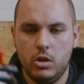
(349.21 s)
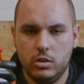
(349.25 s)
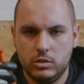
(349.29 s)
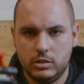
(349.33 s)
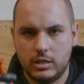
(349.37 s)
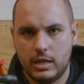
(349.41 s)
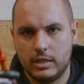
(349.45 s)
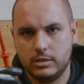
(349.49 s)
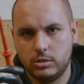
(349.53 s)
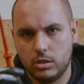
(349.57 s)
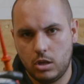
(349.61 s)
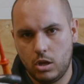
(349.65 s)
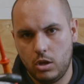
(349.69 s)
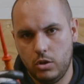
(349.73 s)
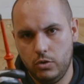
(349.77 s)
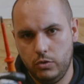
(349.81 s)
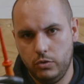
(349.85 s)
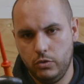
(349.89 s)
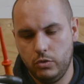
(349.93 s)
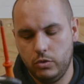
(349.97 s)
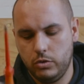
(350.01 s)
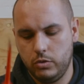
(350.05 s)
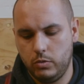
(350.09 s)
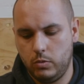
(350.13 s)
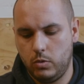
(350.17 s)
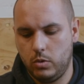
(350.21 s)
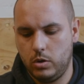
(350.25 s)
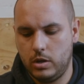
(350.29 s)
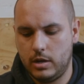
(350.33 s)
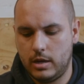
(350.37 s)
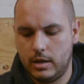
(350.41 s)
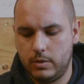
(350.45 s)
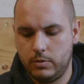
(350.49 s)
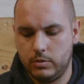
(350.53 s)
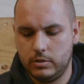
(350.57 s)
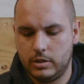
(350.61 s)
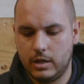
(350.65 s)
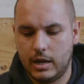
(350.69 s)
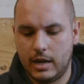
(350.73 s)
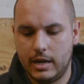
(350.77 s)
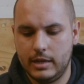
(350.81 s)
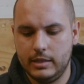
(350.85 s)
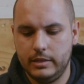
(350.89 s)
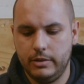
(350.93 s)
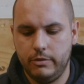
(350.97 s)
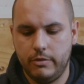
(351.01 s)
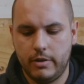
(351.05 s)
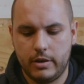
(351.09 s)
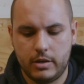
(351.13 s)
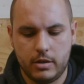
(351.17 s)
So that's another one I would
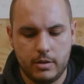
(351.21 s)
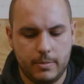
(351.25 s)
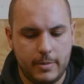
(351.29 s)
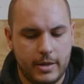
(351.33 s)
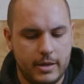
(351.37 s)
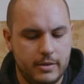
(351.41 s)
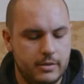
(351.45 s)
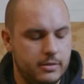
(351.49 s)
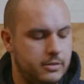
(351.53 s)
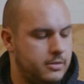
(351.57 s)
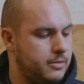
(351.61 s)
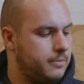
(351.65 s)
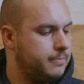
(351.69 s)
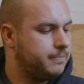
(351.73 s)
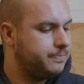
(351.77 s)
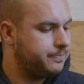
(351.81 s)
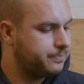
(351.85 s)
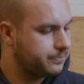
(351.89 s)
highly recommend.